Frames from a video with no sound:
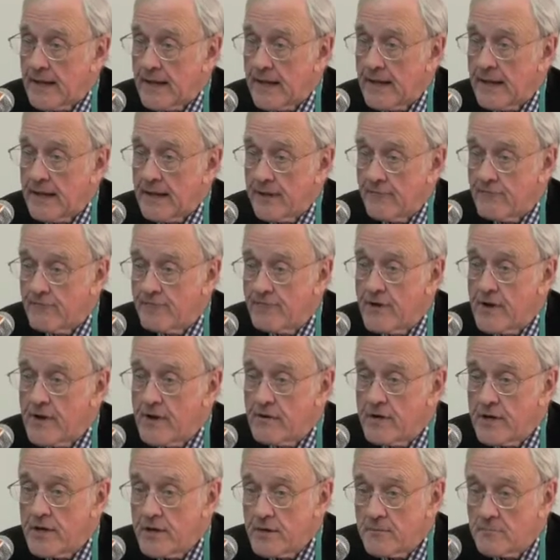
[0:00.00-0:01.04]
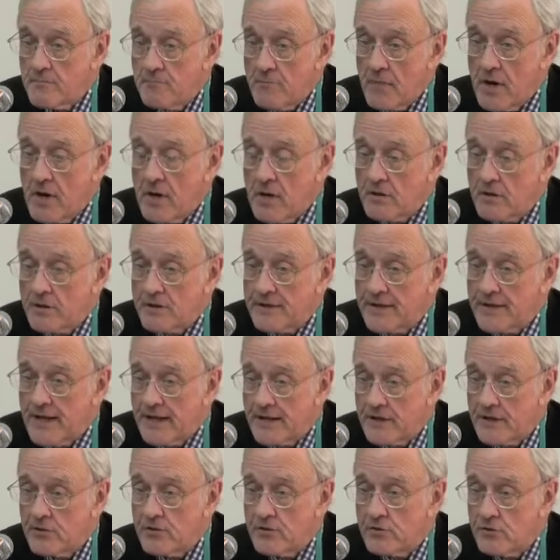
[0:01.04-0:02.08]
a very marked
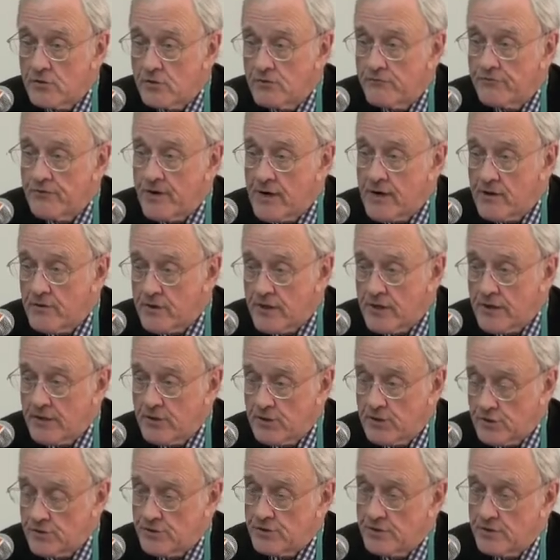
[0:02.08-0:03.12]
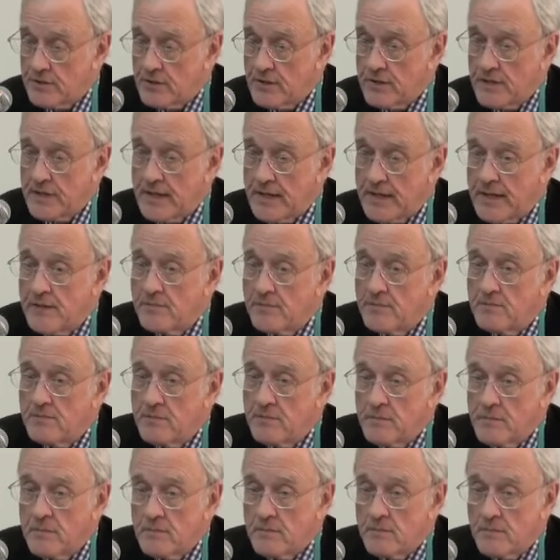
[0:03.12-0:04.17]
diurnal variation in
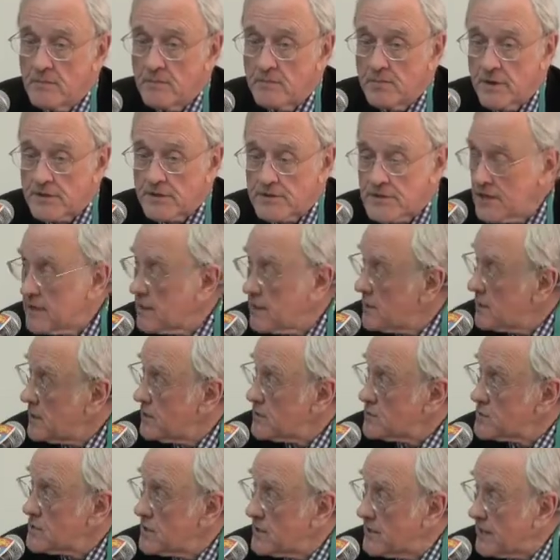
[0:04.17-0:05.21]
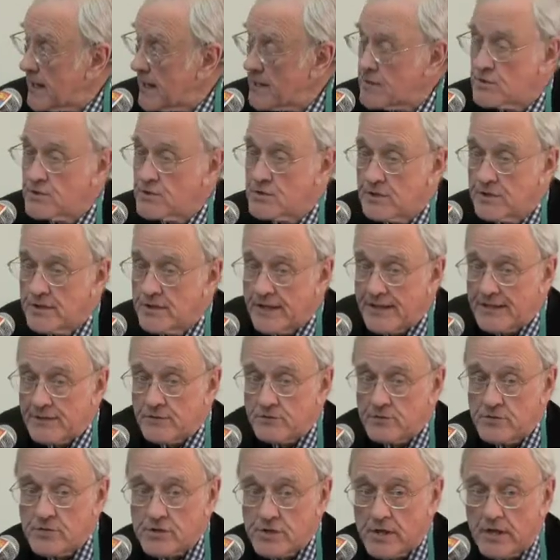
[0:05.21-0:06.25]
particulates and nitrogen
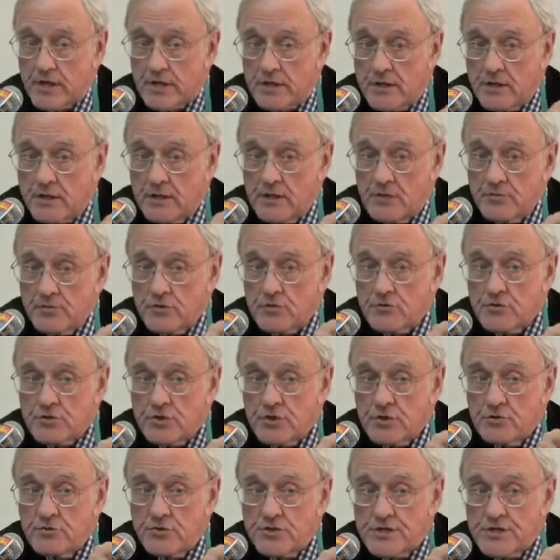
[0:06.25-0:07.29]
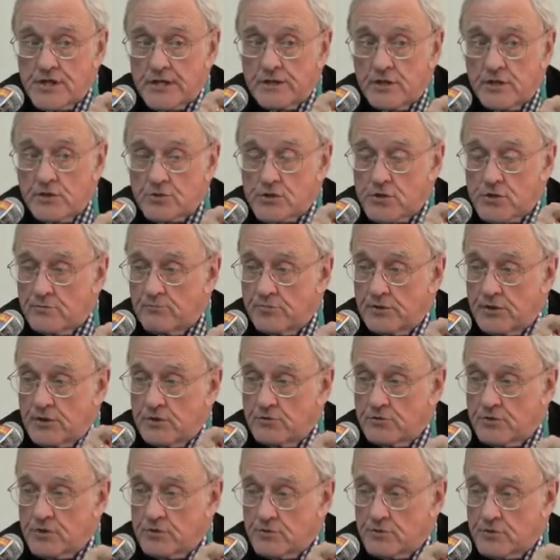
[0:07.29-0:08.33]
dioxide, those two signature
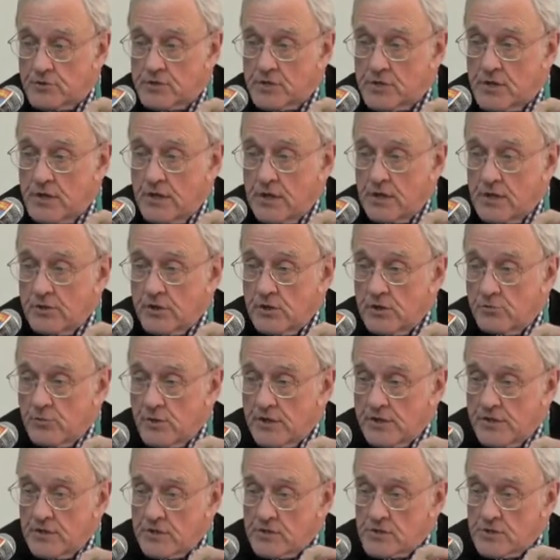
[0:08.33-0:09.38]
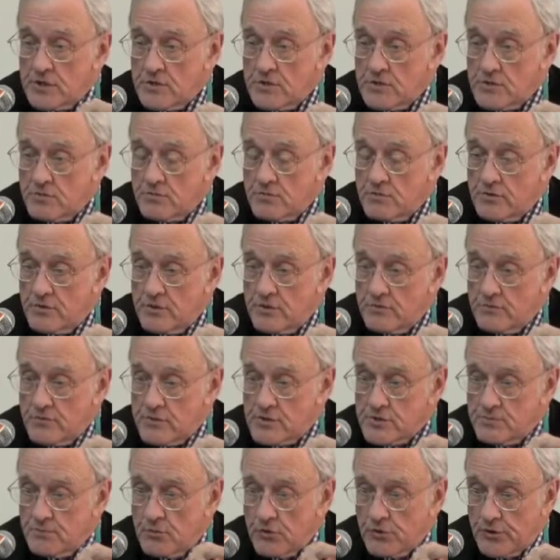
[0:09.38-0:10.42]
pollutants that we discussed with you
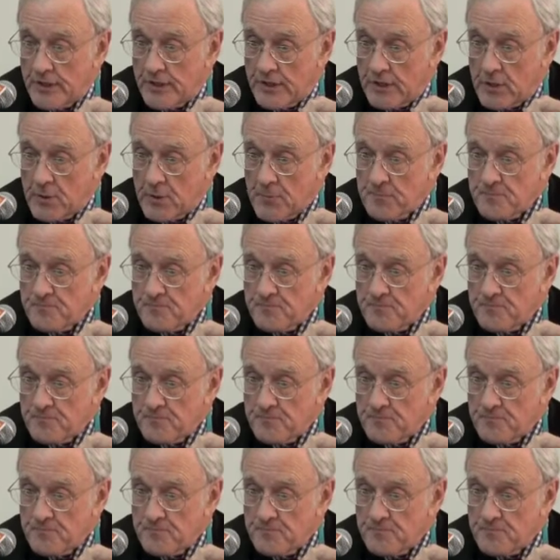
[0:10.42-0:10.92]
this morning.